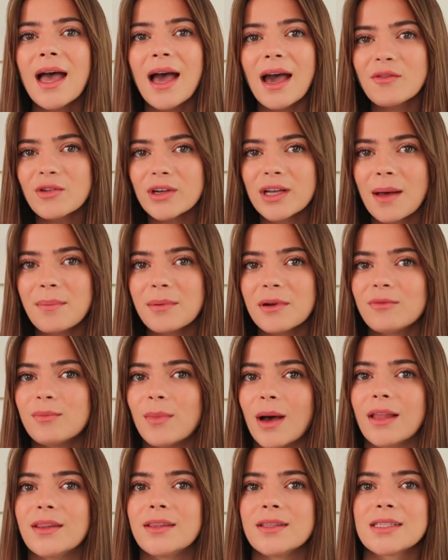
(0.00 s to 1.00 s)
every couple of
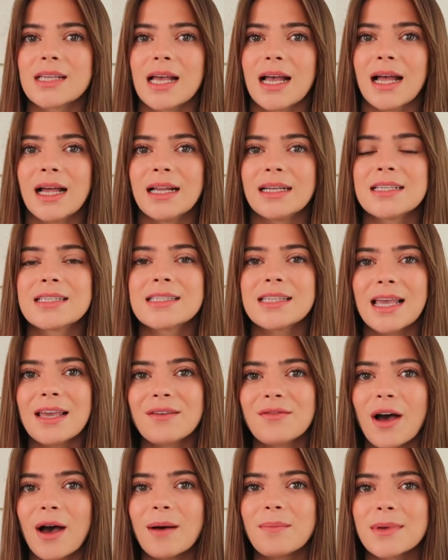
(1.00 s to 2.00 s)
months and
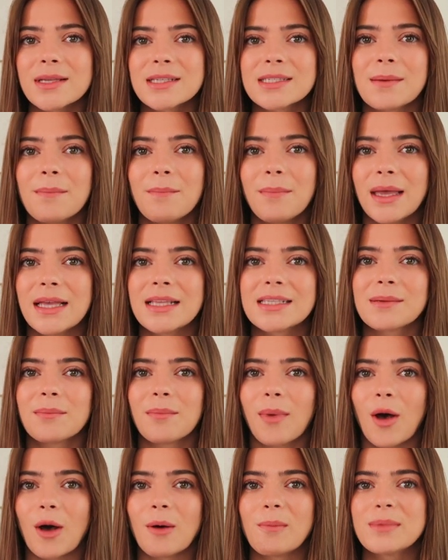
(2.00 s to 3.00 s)
save up some bits
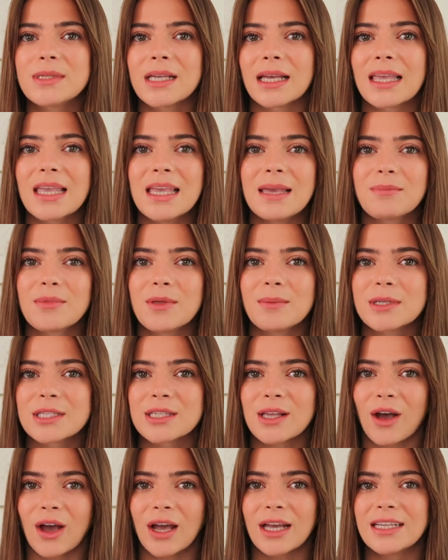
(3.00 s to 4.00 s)
and bobs and keep them
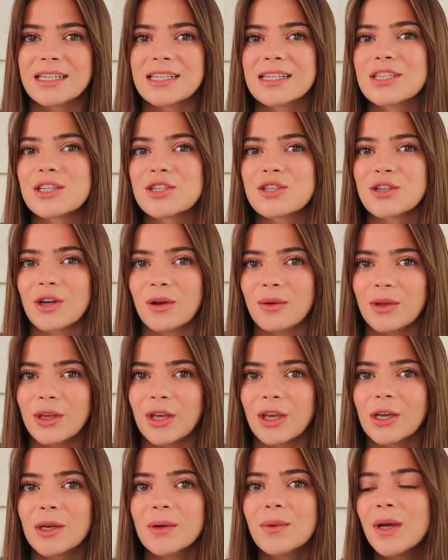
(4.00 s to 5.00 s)
aside to show
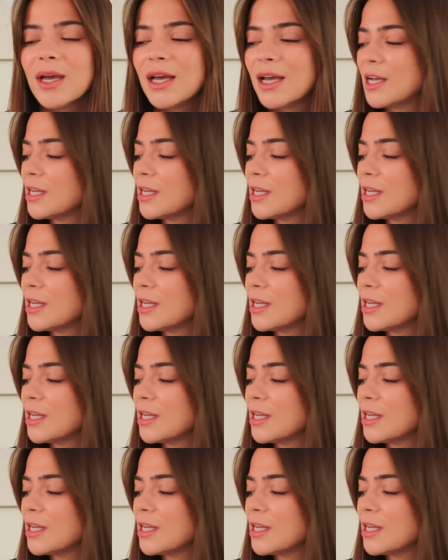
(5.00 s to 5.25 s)
you.